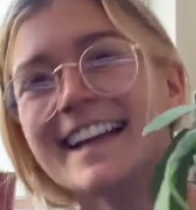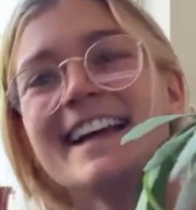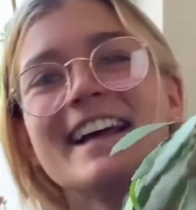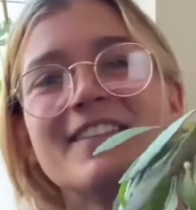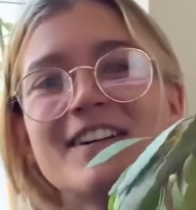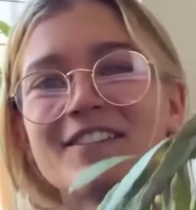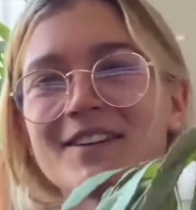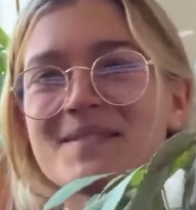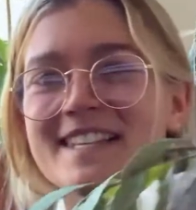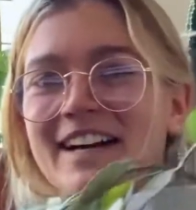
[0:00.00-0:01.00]
if you're
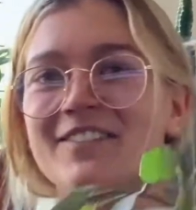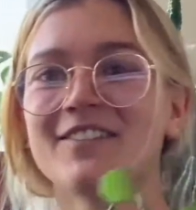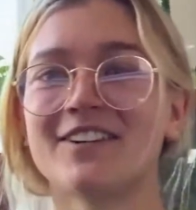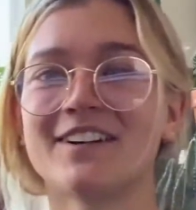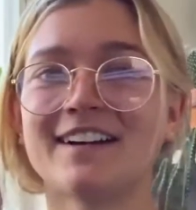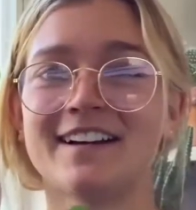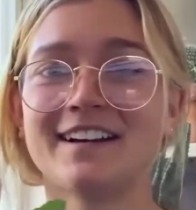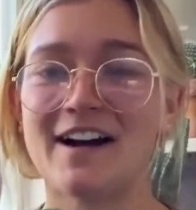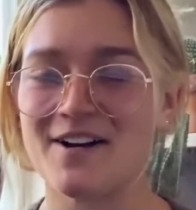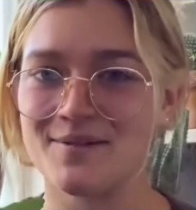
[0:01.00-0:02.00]
from South
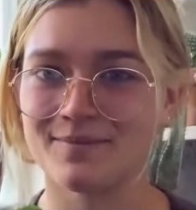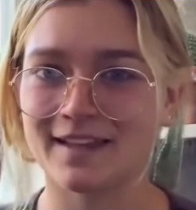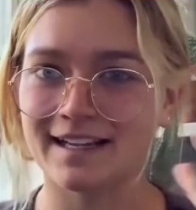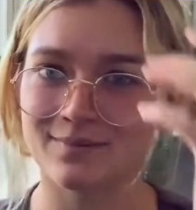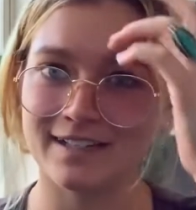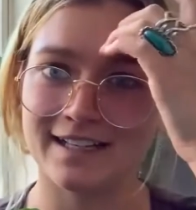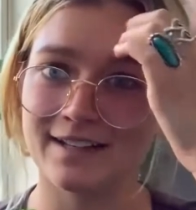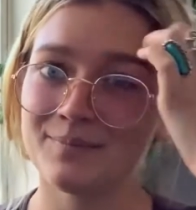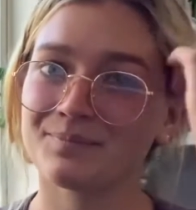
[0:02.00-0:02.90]
Florida, like me,